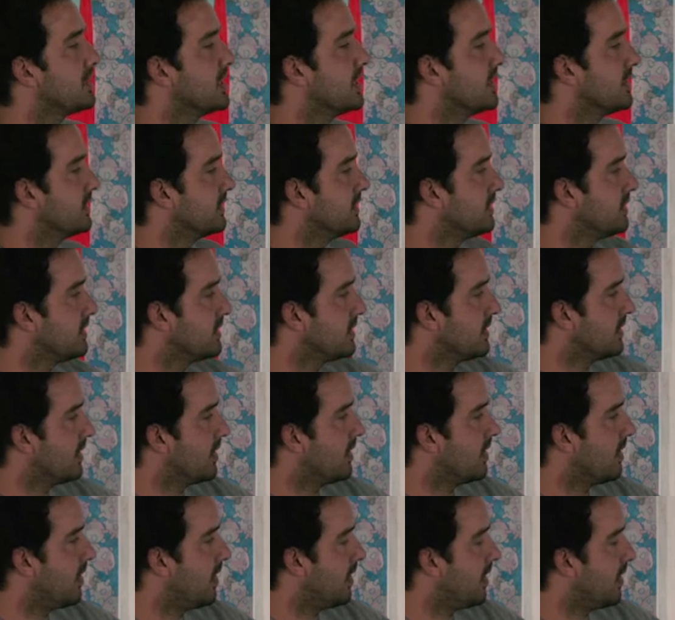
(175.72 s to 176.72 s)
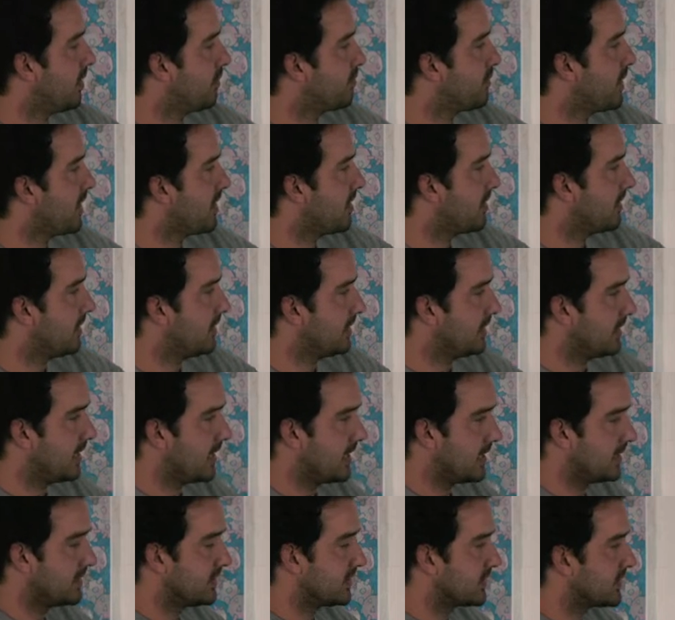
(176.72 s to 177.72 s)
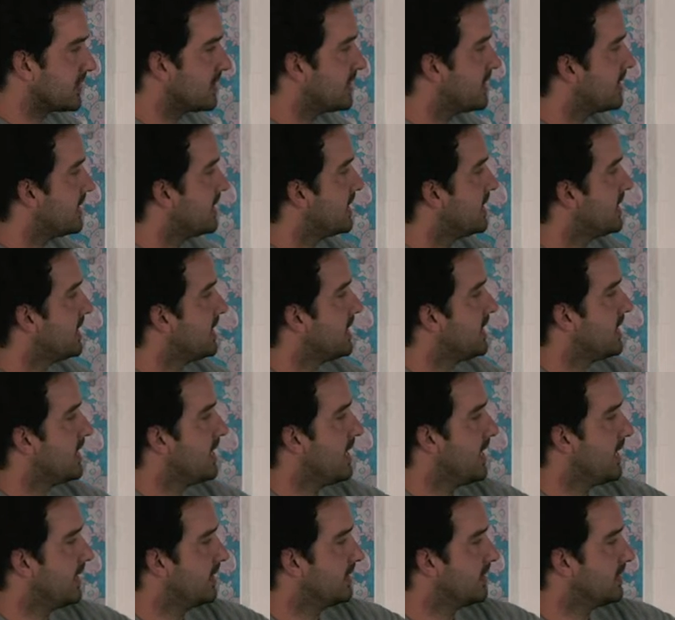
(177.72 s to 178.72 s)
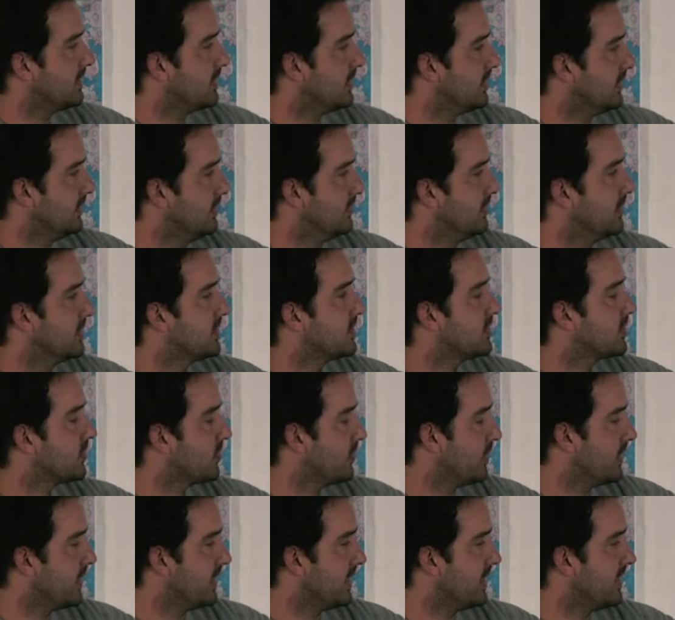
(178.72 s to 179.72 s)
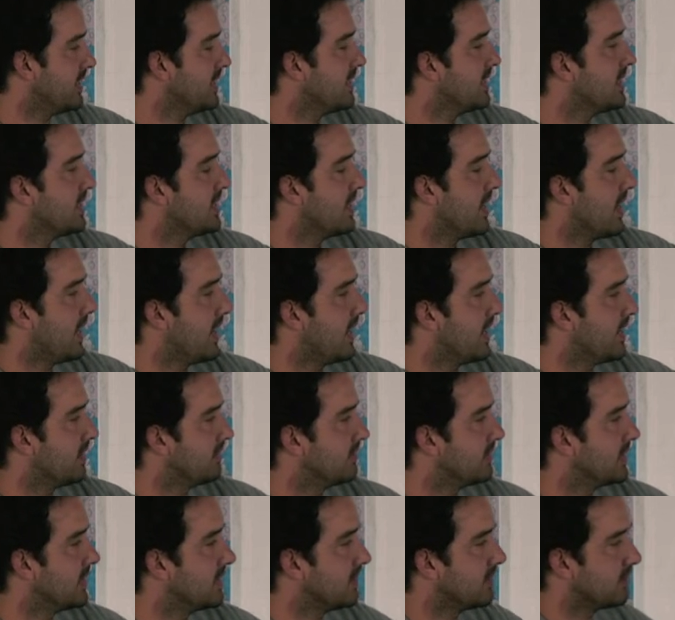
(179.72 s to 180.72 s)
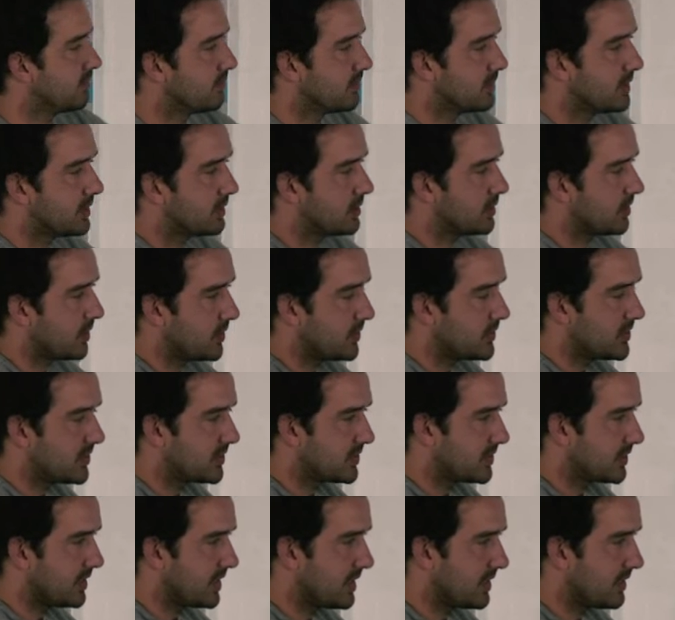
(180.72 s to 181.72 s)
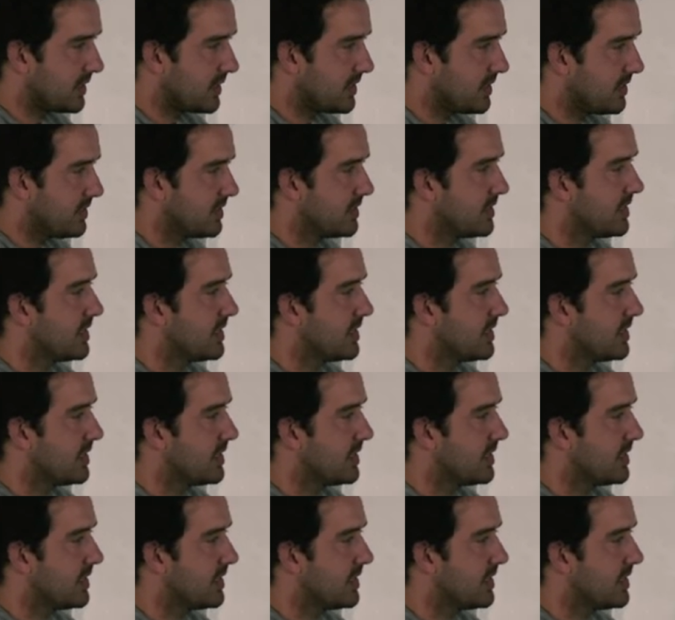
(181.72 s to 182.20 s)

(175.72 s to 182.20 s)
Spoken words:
I've done are parallel lines. And in this square, I have done them closer together.